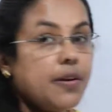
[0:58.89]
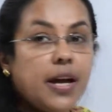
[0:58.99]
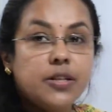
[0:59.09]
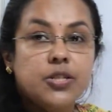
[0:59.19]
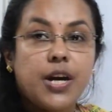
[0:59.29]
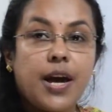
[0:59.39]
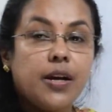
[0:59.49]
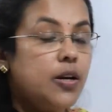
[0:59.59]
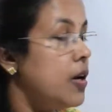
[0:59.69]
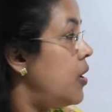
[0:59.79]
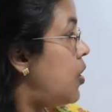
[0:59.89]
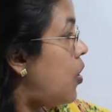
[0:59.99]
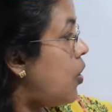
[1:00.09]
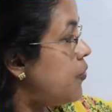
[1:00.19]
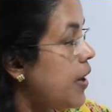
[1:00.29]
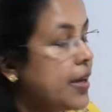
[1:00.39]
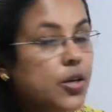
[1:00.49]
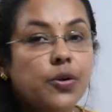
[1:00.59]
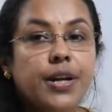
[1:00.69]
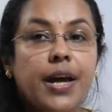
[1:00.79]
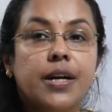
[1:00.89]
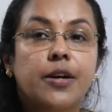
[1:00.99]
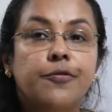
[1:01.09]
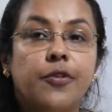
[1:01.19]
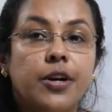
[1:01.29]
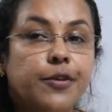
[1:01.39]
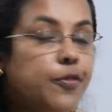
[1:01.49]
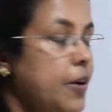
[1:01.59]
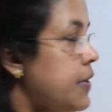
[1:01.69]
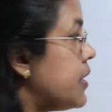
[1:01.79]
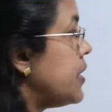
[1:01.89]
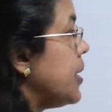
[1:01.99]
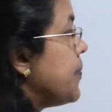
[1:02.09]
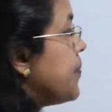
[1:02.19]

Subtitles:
right triangle of acute angle 45 degree.